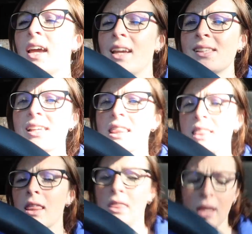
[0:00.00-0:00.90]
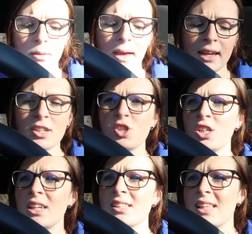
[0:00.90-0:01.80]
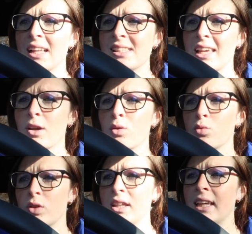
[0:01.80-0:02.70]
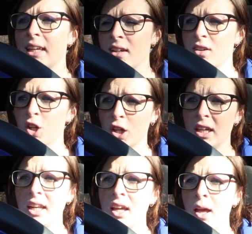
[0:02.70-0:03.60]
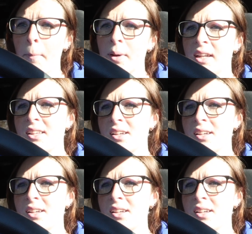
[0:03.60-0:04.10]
It's like the thick mac and cheese that's like really good, but it